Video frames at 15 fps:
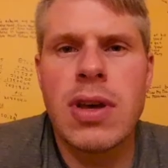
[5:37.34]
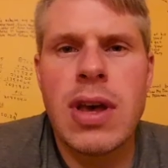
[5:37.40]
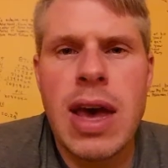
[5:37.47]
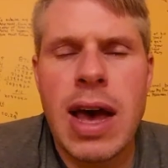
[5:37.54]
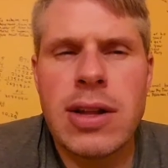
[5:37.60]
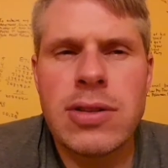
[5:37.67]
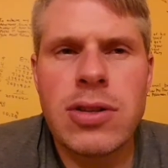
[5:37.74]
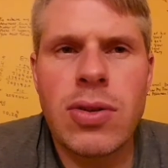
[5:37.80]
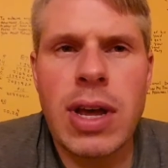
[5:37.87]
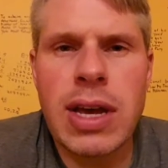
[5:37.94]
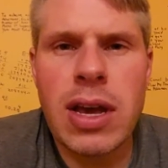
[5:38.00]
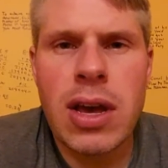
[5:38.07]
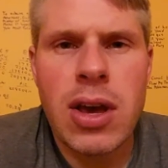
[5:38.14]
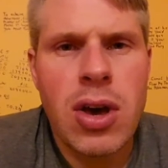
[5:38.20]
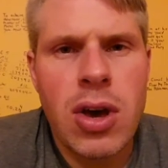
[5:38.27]
And so like,
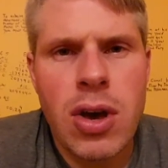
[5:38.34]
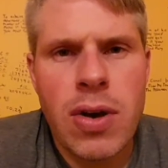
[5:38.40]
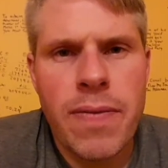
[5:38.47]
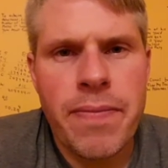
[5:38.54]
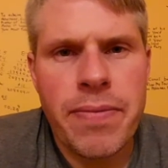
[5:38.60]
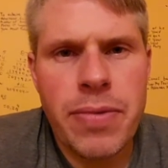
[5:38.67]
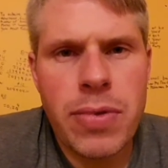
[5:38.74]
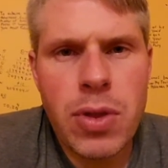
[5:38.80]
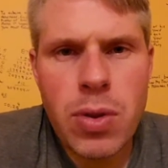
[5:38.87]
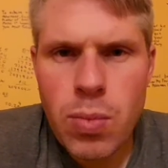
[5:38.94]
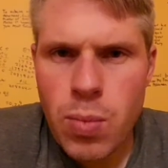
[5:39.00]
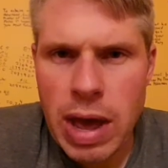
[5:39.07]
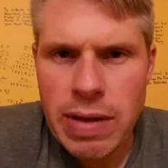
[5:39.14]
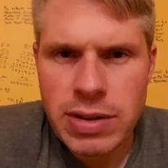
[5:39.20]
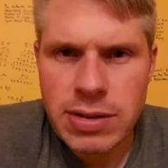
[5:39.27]
we
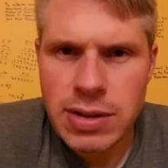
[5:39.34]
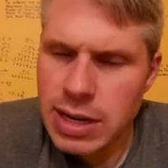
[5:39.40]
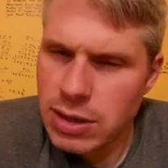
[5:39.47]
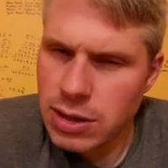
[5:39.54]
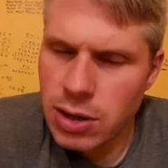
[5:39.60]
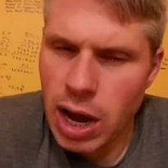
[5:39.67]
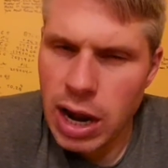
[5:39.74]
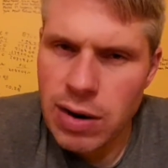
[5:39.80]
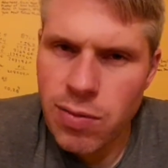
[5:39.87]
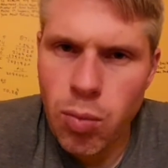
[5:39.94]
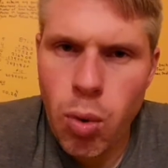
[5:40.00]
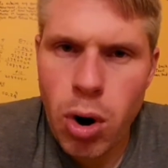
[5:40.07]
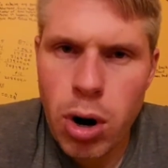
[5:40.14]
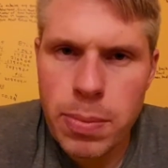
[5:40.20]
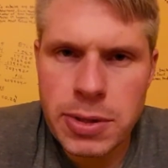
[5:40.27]
have this like kind of
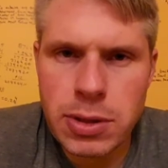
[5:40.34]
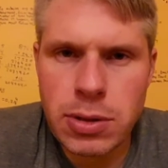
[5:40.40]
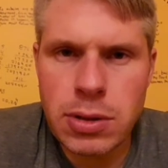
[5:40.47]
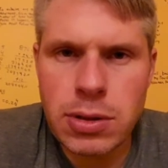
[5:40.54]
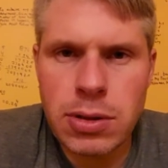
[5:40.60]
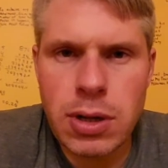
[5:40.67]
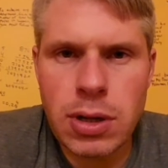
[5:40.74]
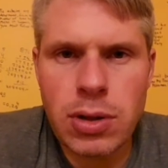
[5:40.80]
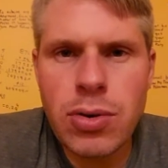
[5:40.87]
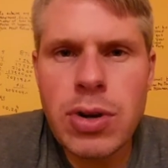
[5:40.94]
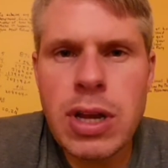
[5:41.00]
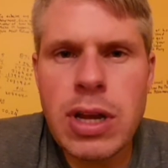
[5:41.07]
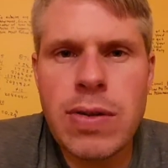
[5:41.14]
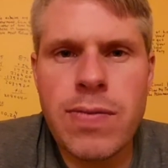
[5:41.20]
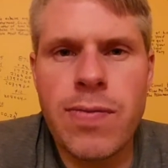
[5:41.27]
warped,
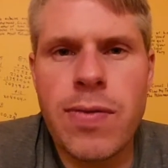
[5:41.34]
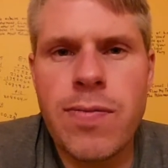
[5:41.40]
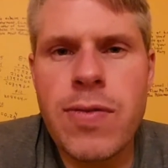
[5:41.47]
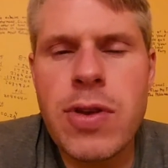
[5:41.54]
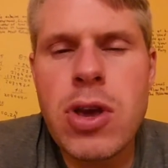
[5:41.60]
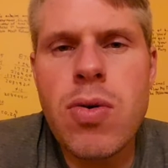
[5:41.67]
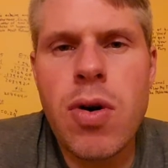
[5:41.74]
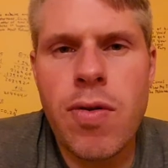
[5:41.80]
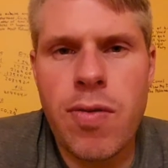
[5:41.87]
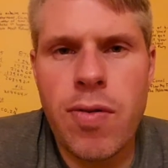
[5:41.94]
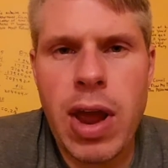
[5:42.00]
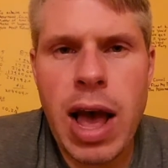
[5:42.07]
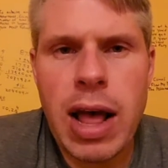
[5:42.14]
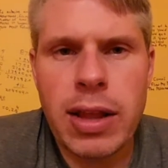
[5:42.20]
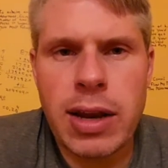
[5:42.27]
diluted view of
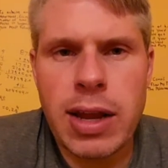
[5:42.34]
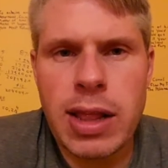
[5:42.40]
reality.